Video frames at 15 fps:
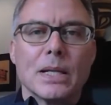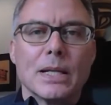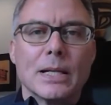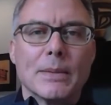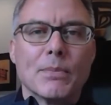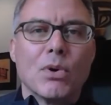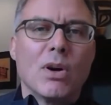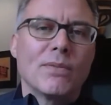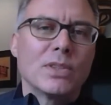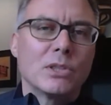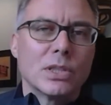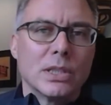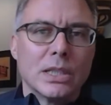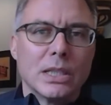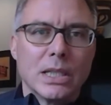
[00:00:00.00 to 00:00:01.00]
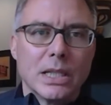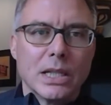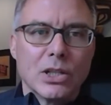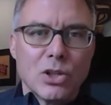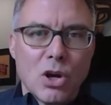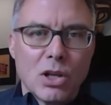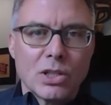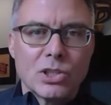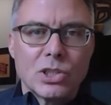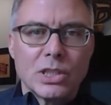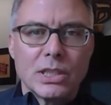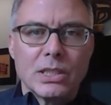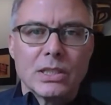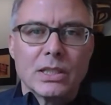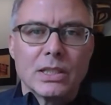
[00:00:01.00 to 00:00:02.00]
obviously
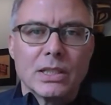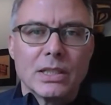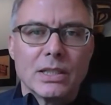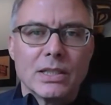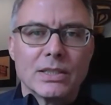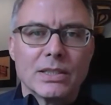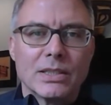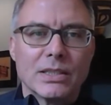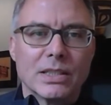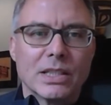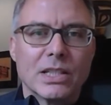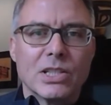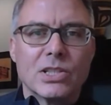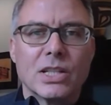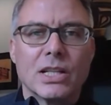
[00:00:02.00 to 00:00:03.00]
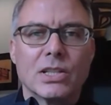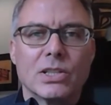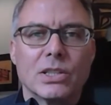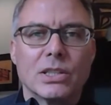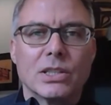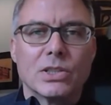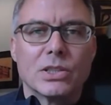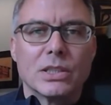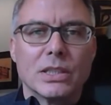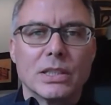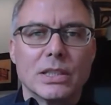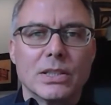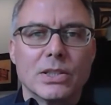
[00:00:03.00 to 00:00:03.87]
acknowledging the consent is